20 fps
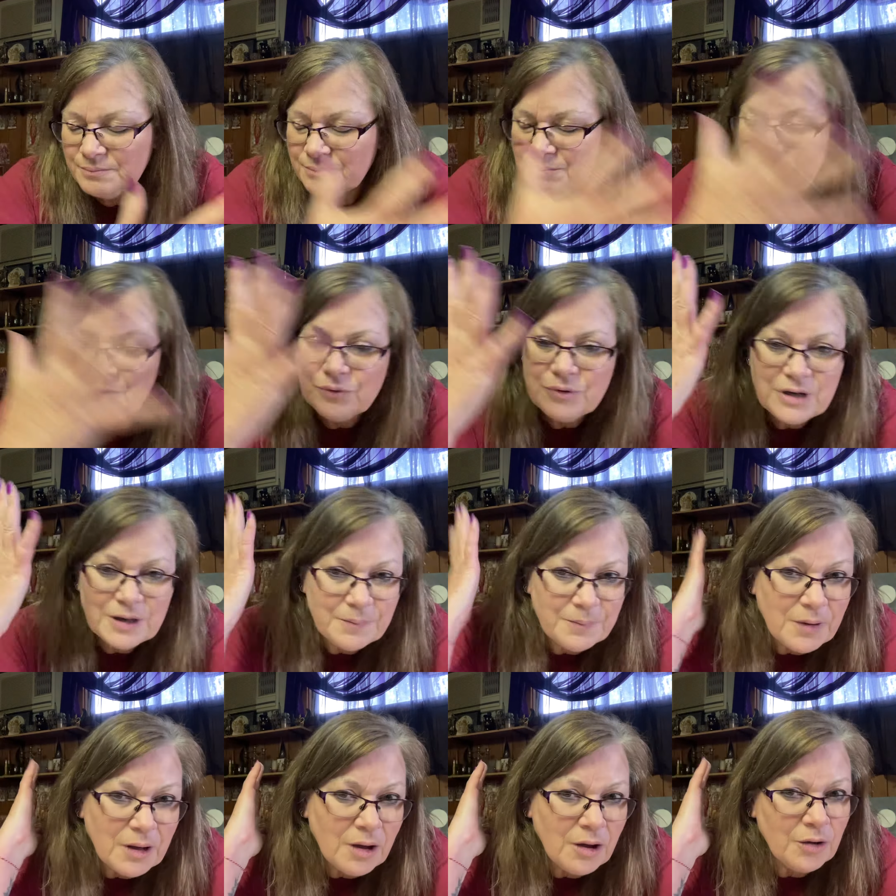build up
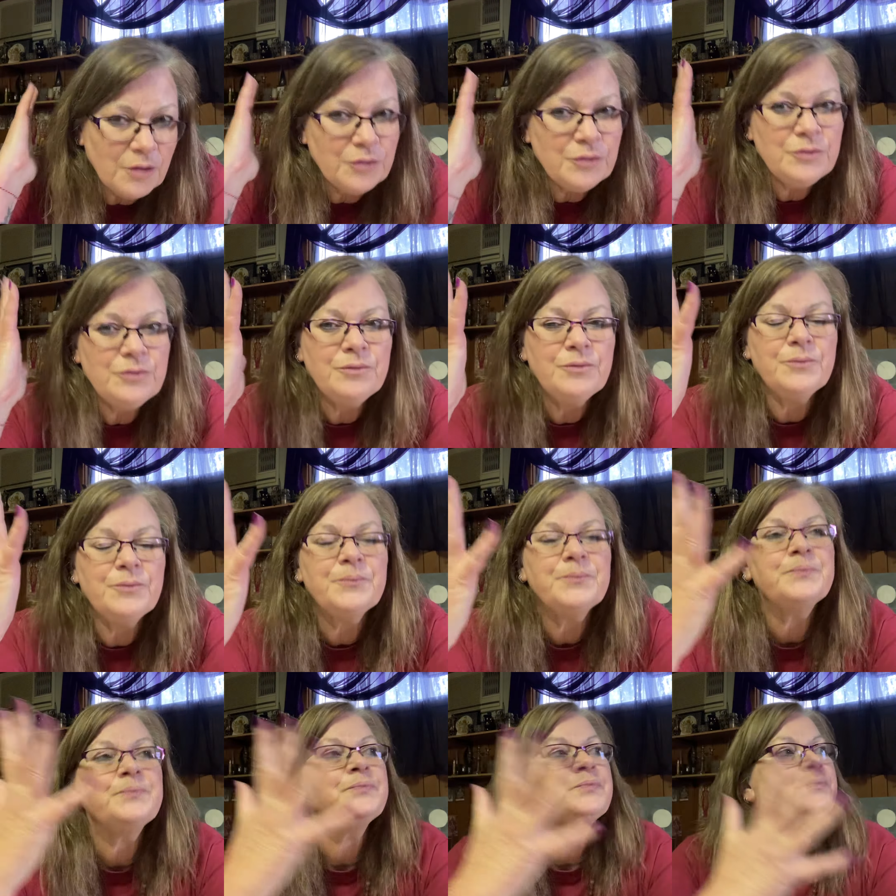my own
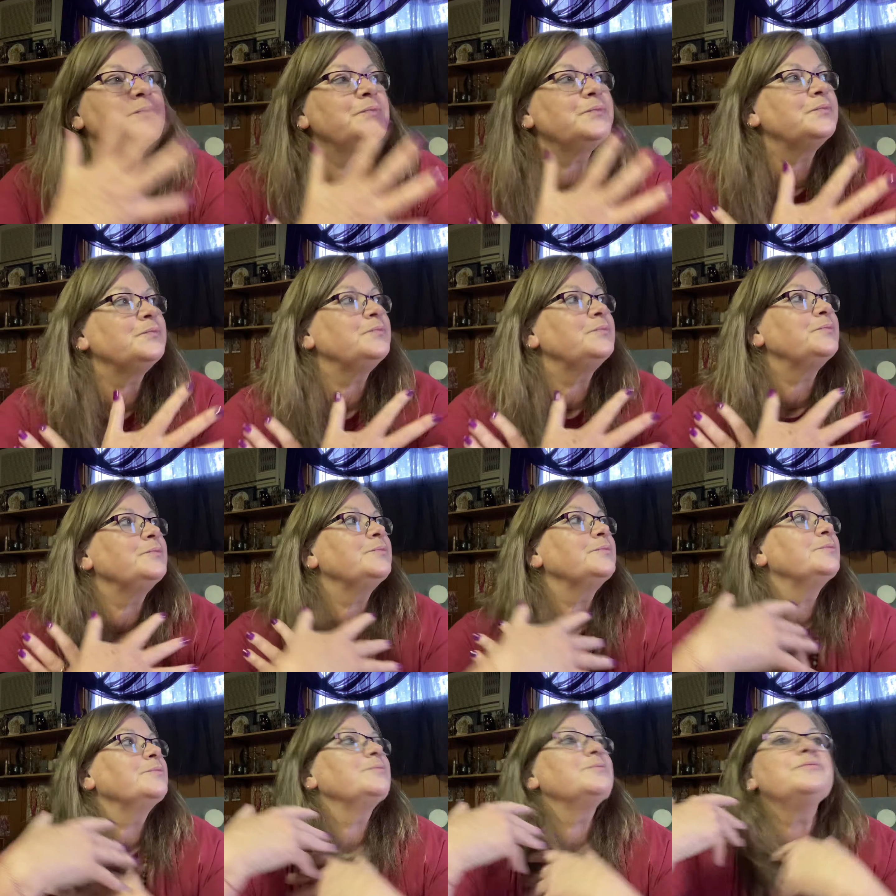
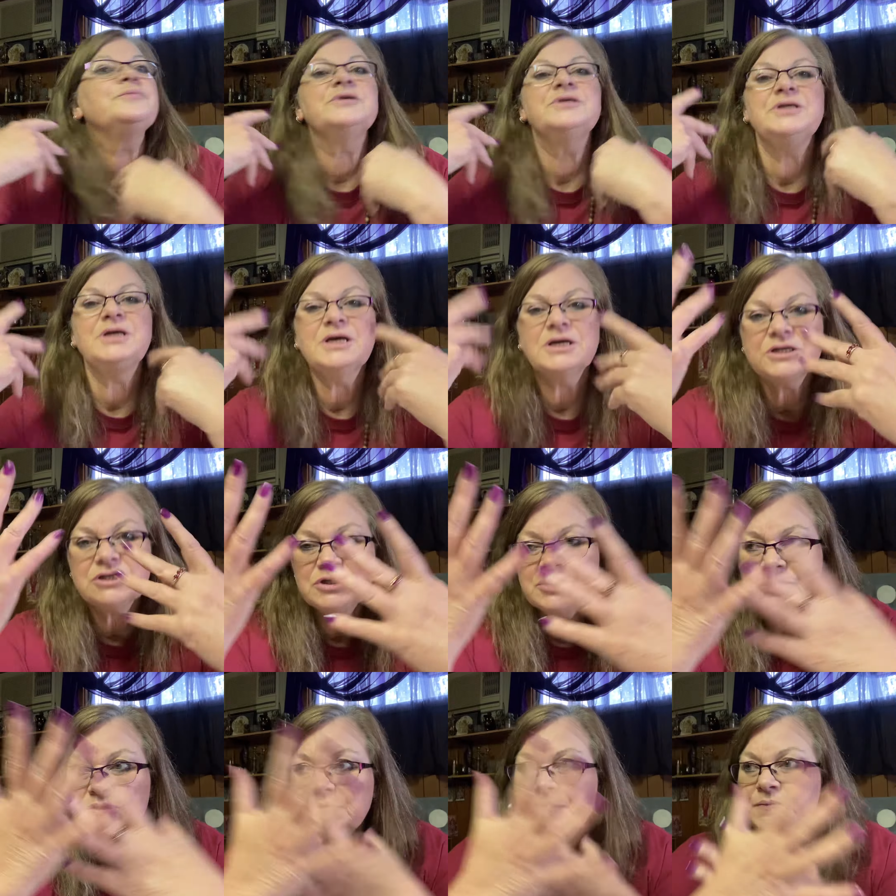
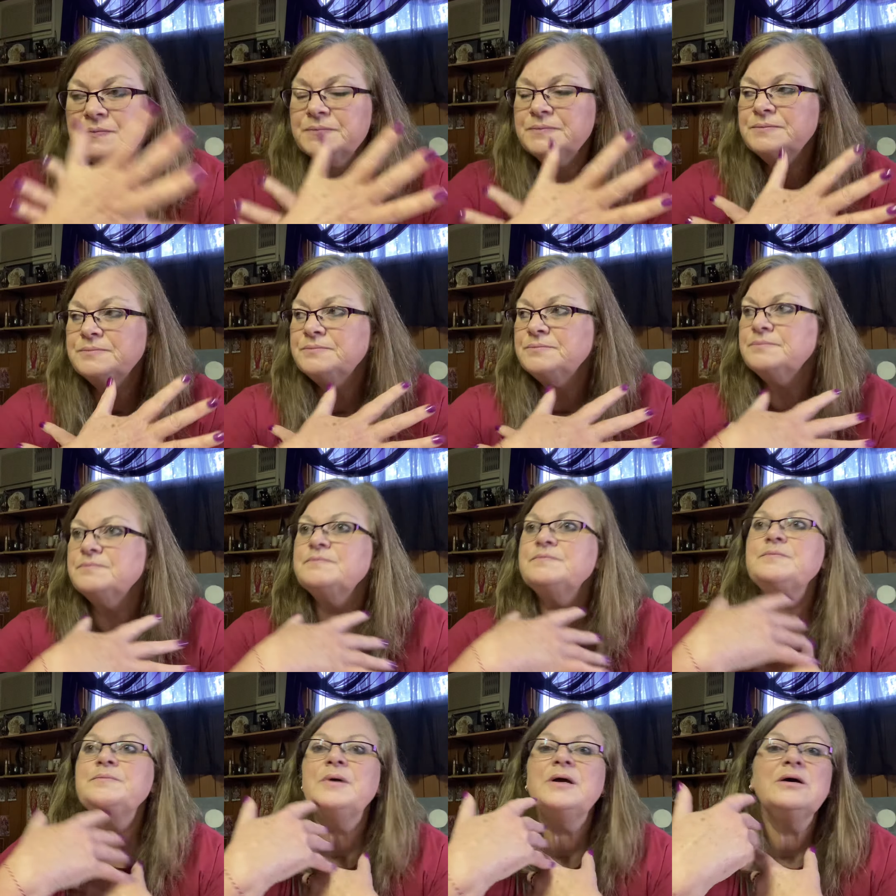protection
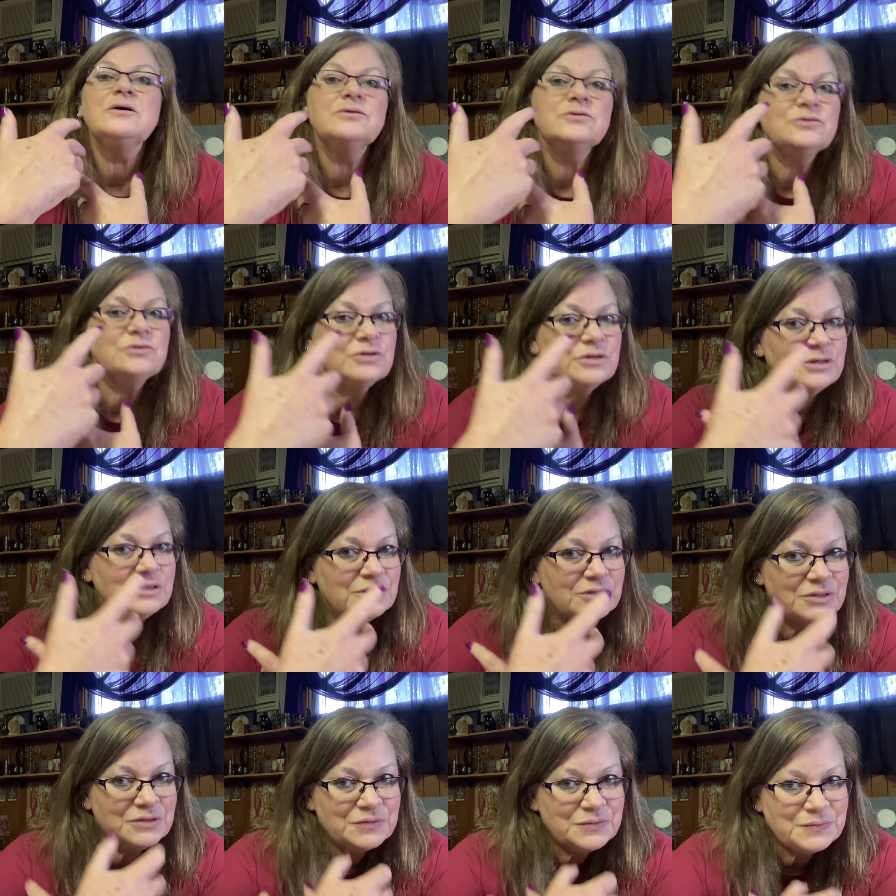
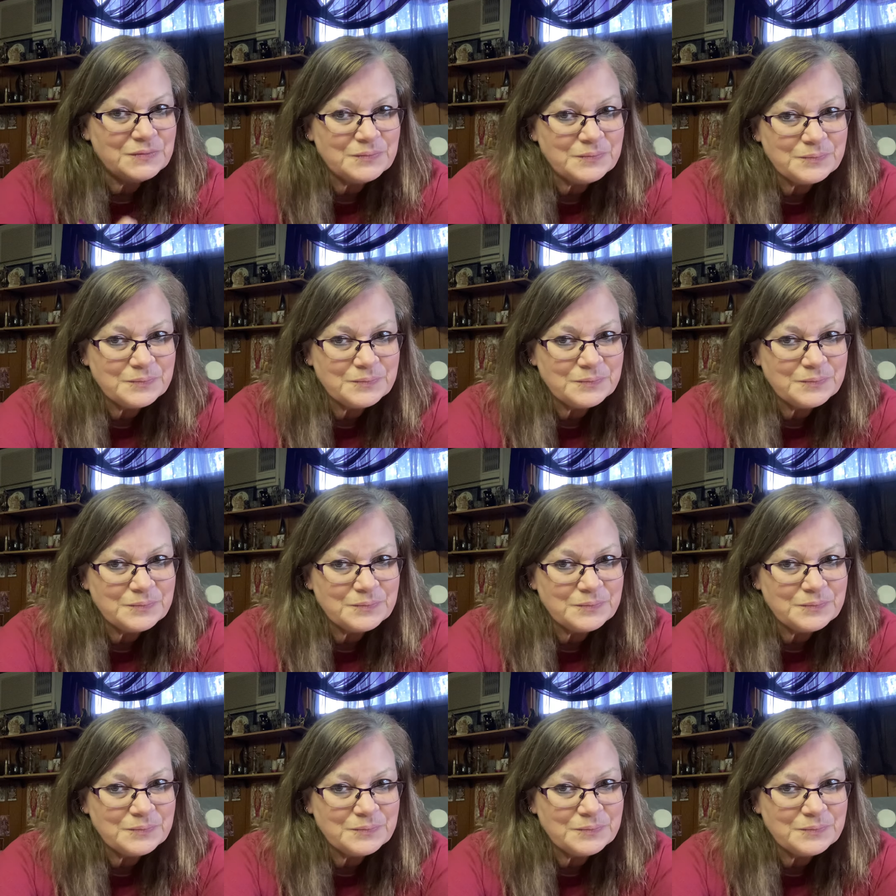boundaries.